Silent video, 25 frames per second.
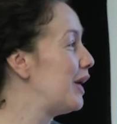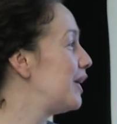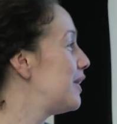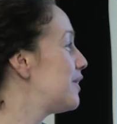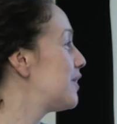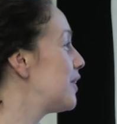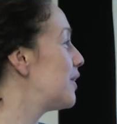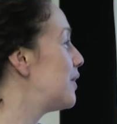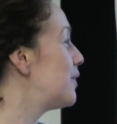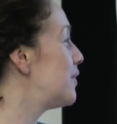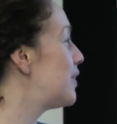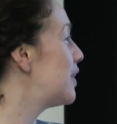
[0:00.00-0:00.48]

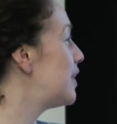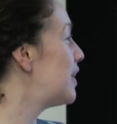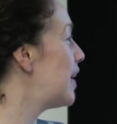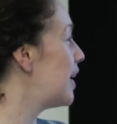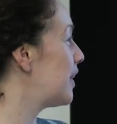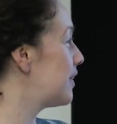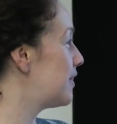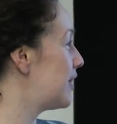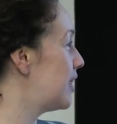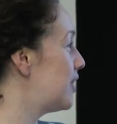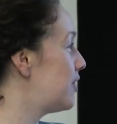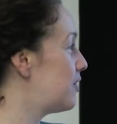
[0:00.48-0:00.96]
So the
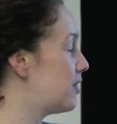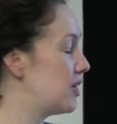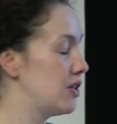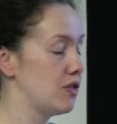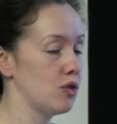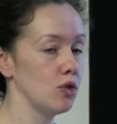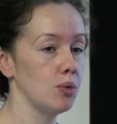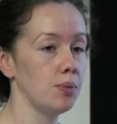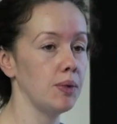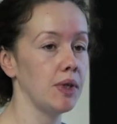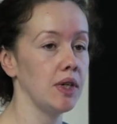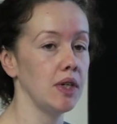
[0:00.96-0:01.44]
next
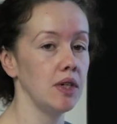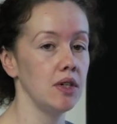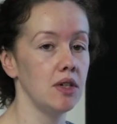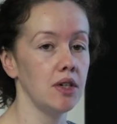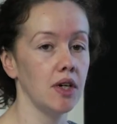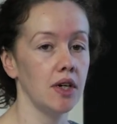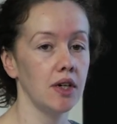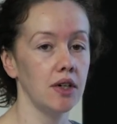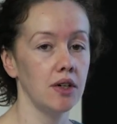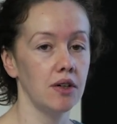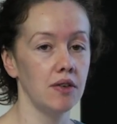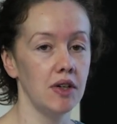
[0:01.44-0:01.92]
entries will be in
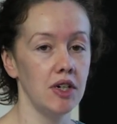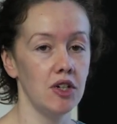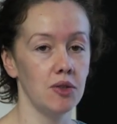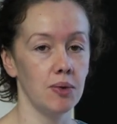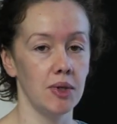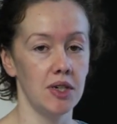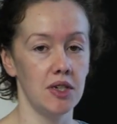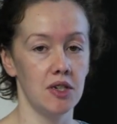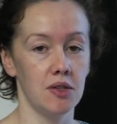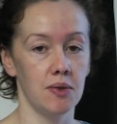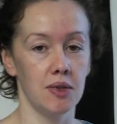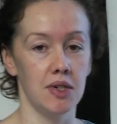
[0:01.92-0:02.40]
January
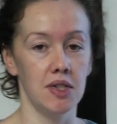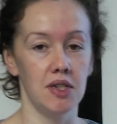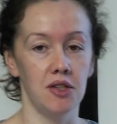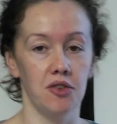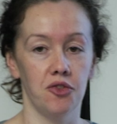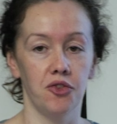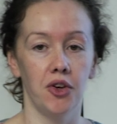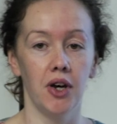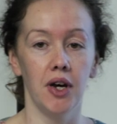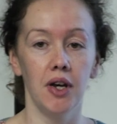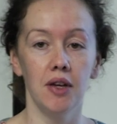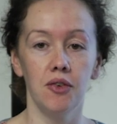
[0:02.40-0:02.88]

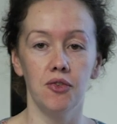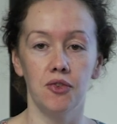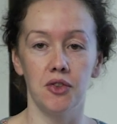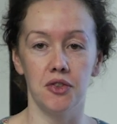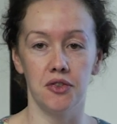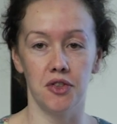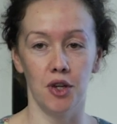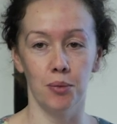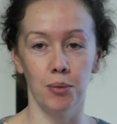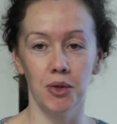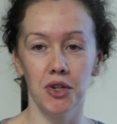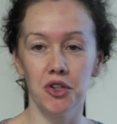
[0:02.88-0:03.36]
2025 for
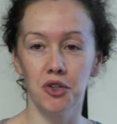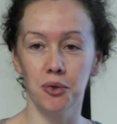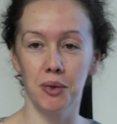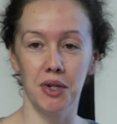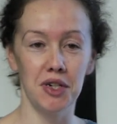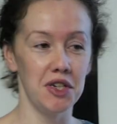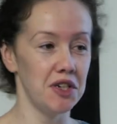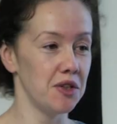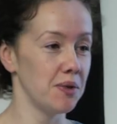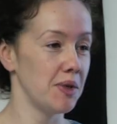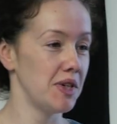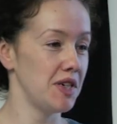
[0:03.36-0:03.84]
summer
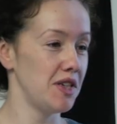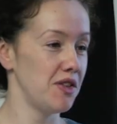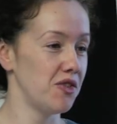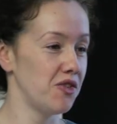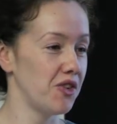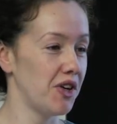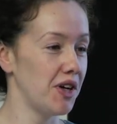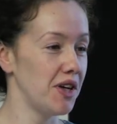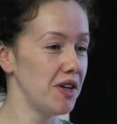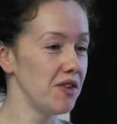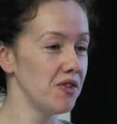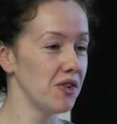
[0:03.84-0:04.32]

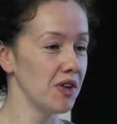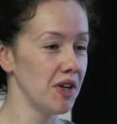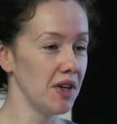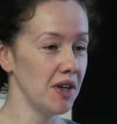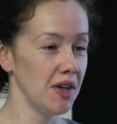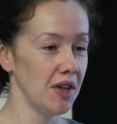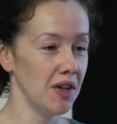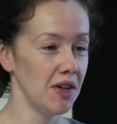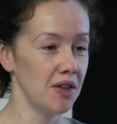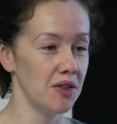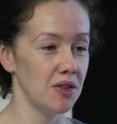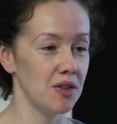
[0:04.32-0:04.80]
2025.
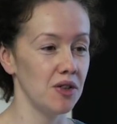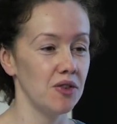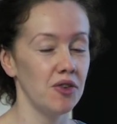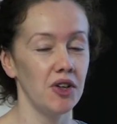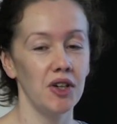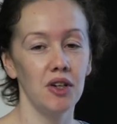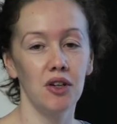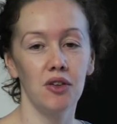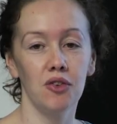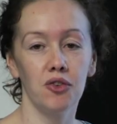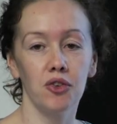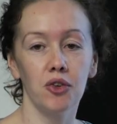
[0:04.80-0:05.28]
So if
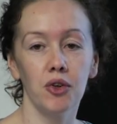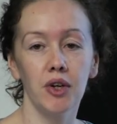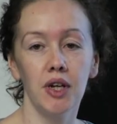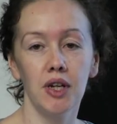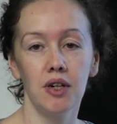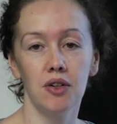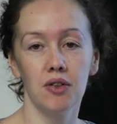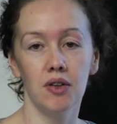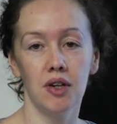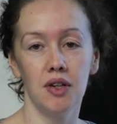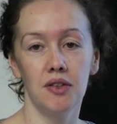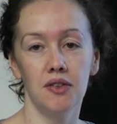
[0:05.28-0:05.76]
any of you are
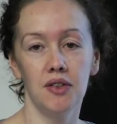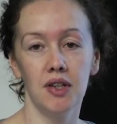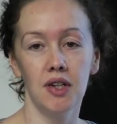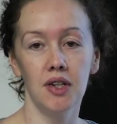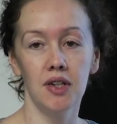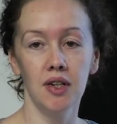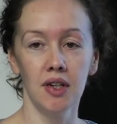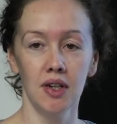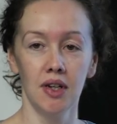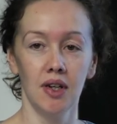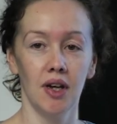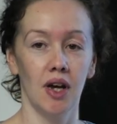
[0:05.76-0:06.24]

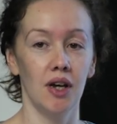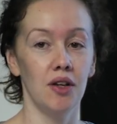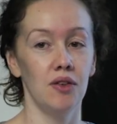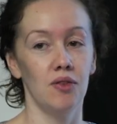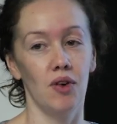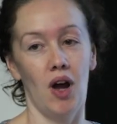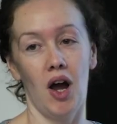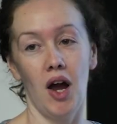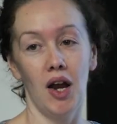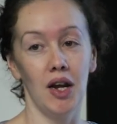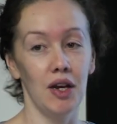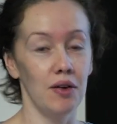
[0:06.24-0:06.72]
interested, I
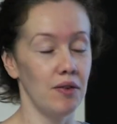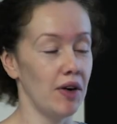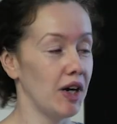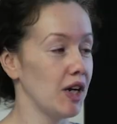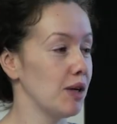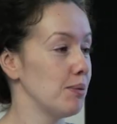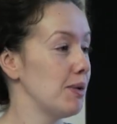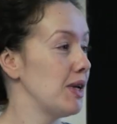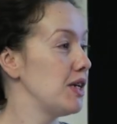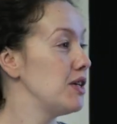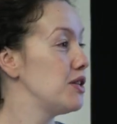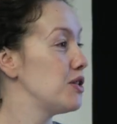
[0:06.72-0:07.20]
highly
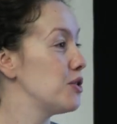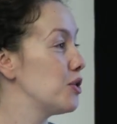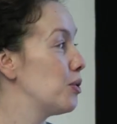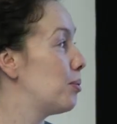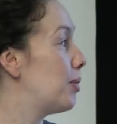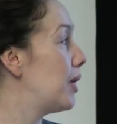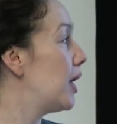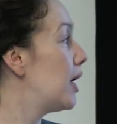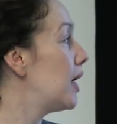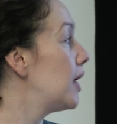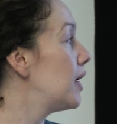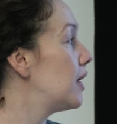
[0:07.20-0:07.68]
recommend you
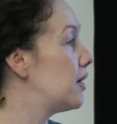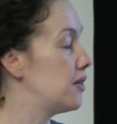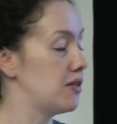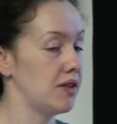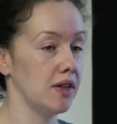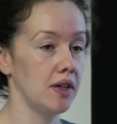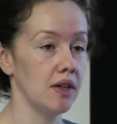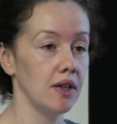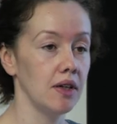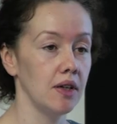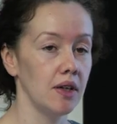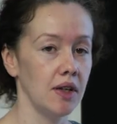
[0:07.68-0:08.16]
apply.
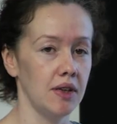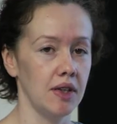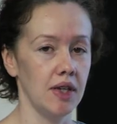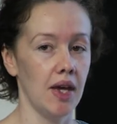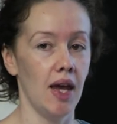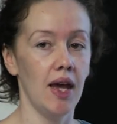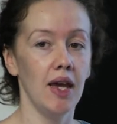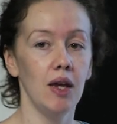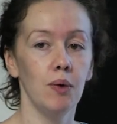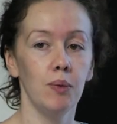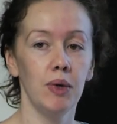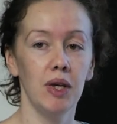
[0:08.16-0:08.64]
It's I think
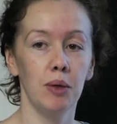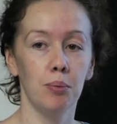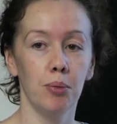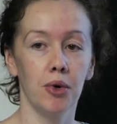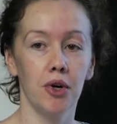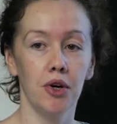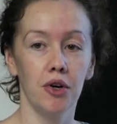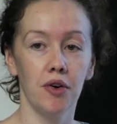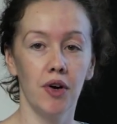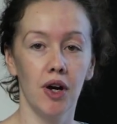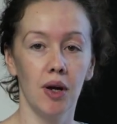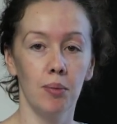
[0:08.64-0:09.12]
an 8-week
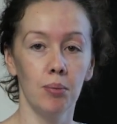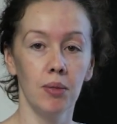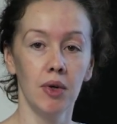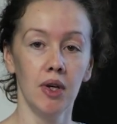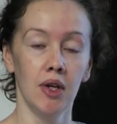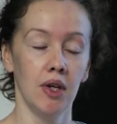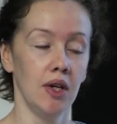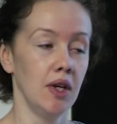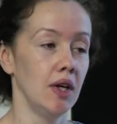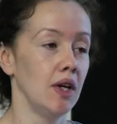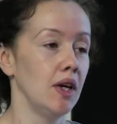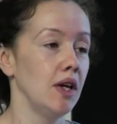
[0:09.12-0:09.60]
program.
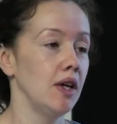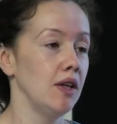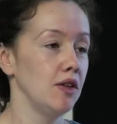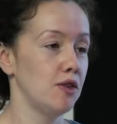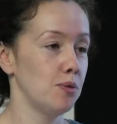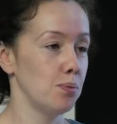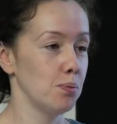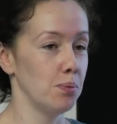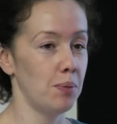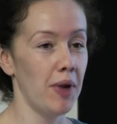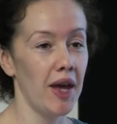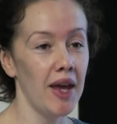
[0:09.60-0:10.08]

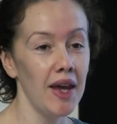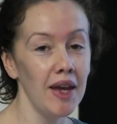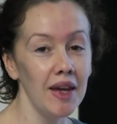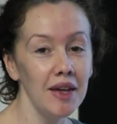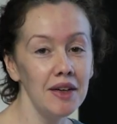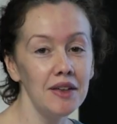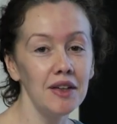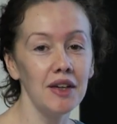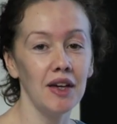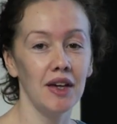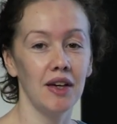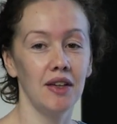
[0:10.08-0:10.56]
It's
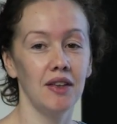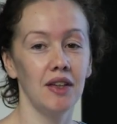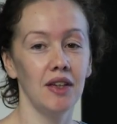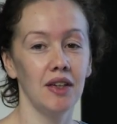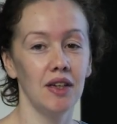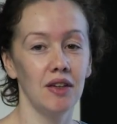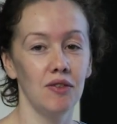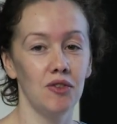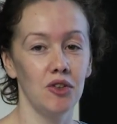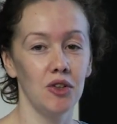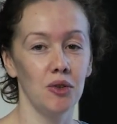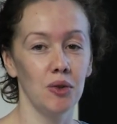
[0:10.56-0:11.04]
paid and they
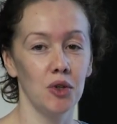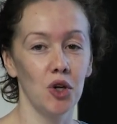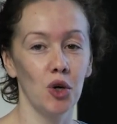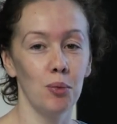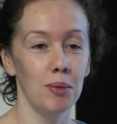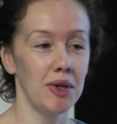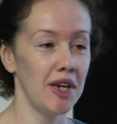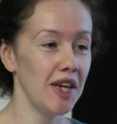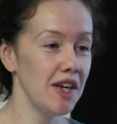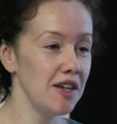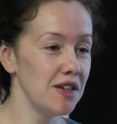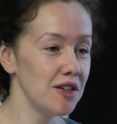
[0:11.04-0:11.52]
give you
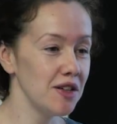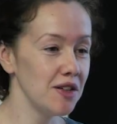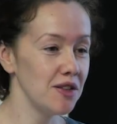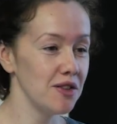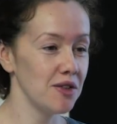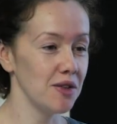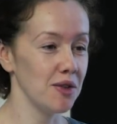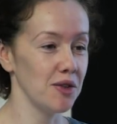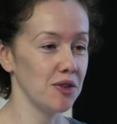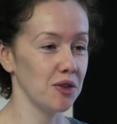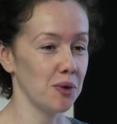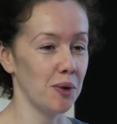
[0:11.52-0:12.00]
accommodation.
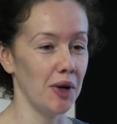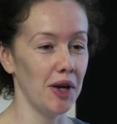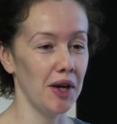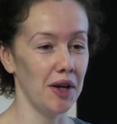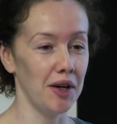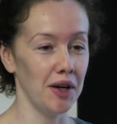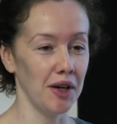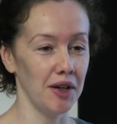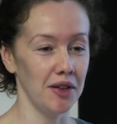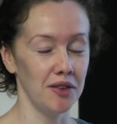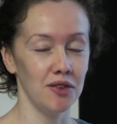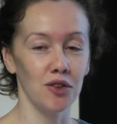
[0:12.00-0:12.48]
So it's quite
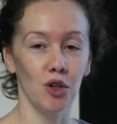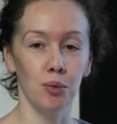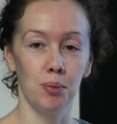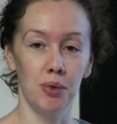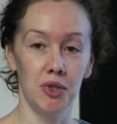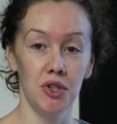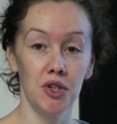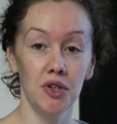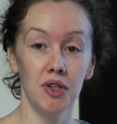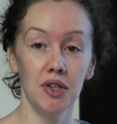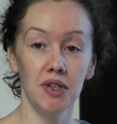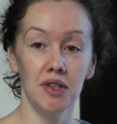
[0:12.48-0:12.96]
a nice
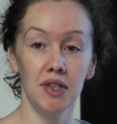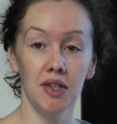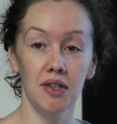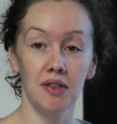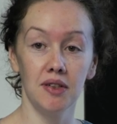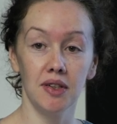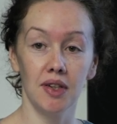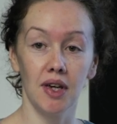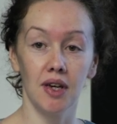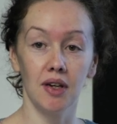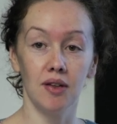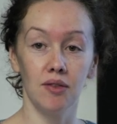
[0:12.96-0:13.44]
opportunity
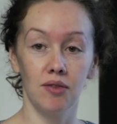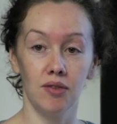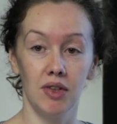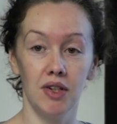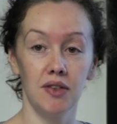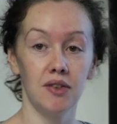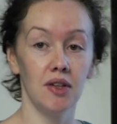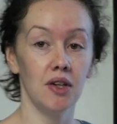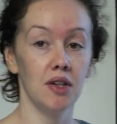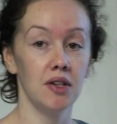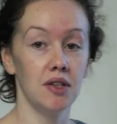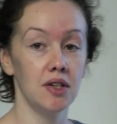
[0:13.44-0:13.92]
to get
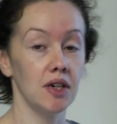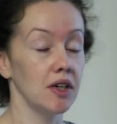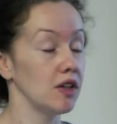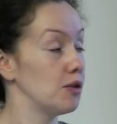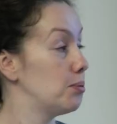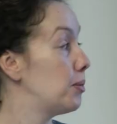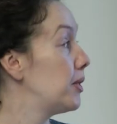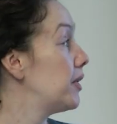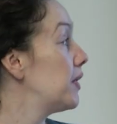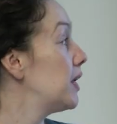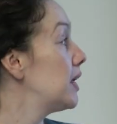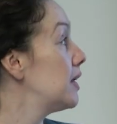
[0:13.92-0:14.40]
research
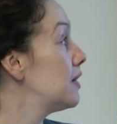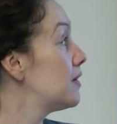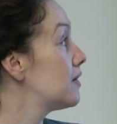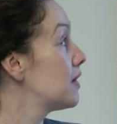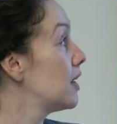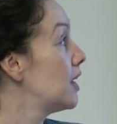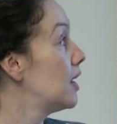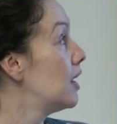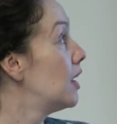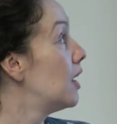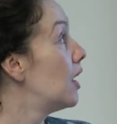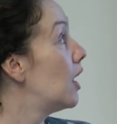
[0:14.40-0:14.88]
experience.
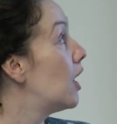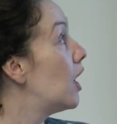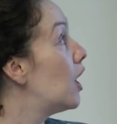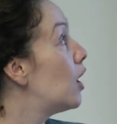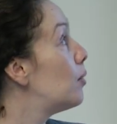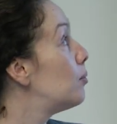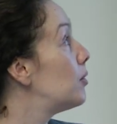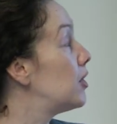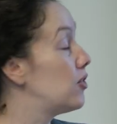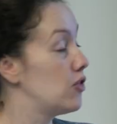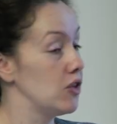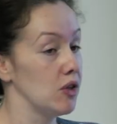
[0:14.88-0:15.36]

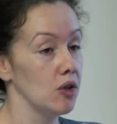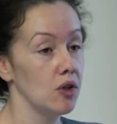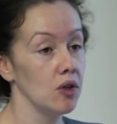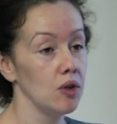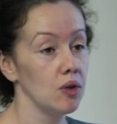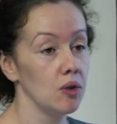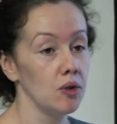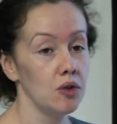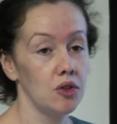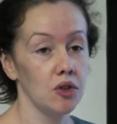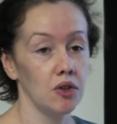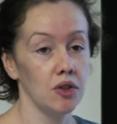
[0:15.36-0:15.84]
If you
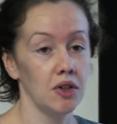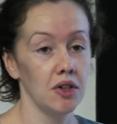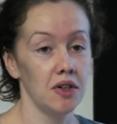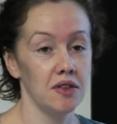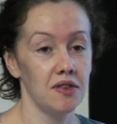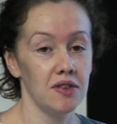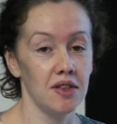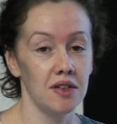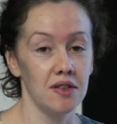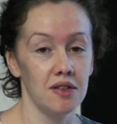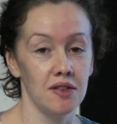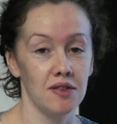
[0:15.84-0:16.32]
Google John
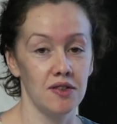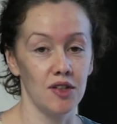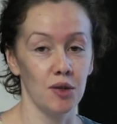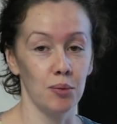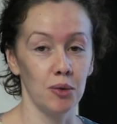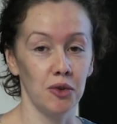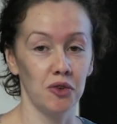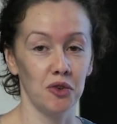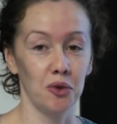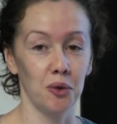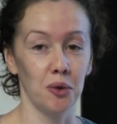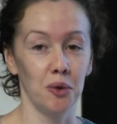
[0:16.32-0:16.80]
Innes Centre
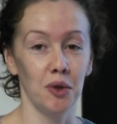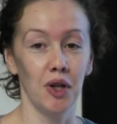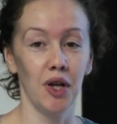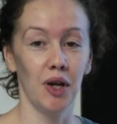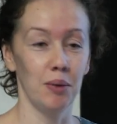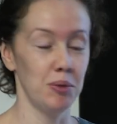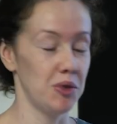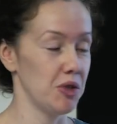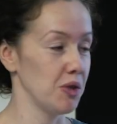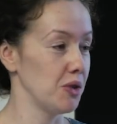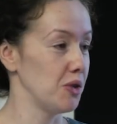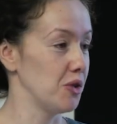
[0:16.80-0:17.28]
Summer School,
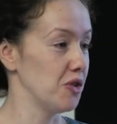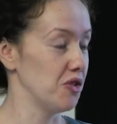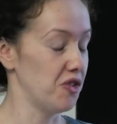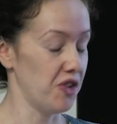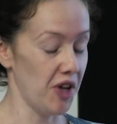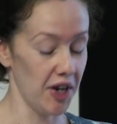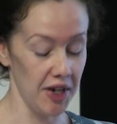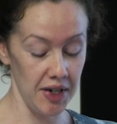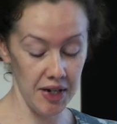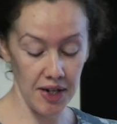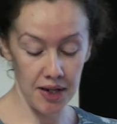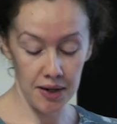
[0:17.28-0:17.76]
I'm sure you'll
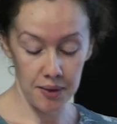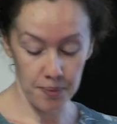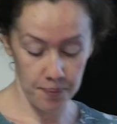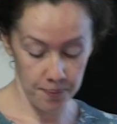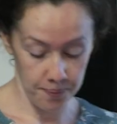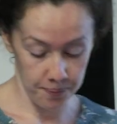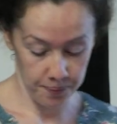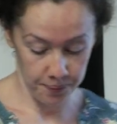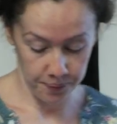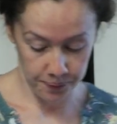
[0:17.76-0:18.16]
find it.